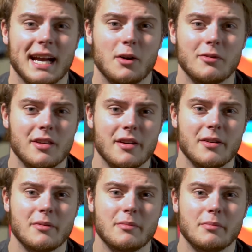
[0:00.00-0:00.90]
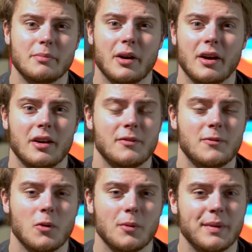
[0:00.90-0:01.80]
out there, but
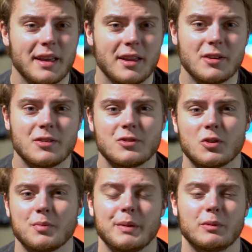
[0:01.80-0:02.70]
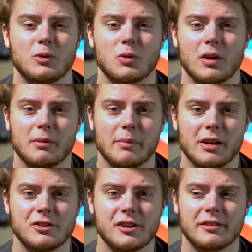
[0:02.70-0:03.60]
for beginners or people who are on a
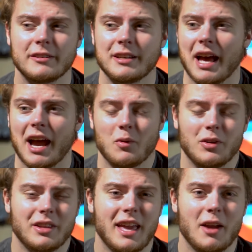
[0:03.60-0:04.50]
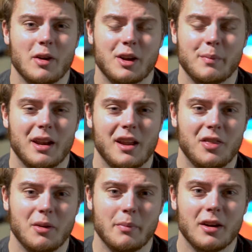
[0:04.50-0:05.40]
budget, I really can't recommend
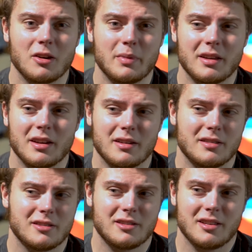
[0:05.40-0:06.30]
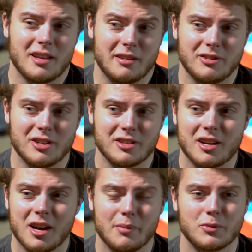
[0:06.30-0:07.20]
anything better because it just
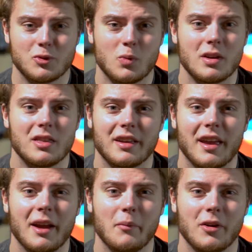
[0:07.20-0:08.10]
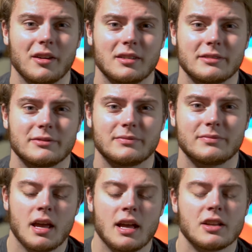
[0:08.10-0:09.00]
comes with the camera.
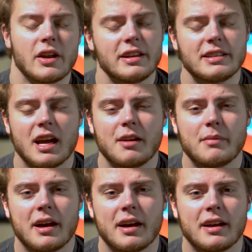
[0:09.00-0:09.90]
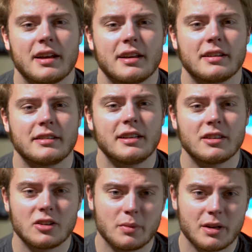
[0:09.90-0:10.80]
Anytime I need a
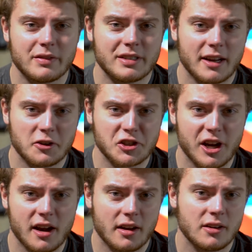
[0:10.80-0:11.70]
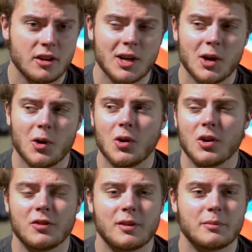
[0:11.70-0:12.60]
little bit of a tighter shot,
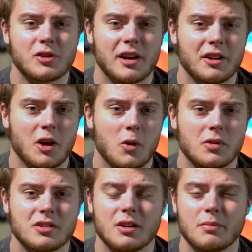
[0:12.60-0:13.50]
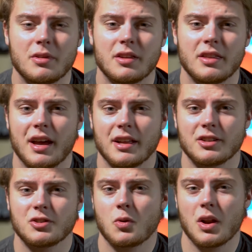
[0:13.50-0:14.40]
or if I'm trying to go with something
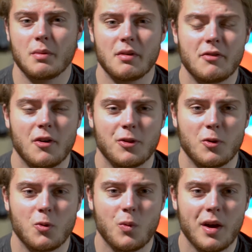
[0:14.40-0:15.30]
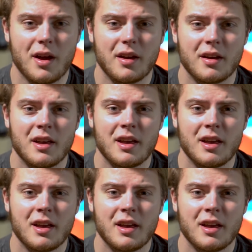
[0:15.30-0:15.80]
that's quite a bit farther away,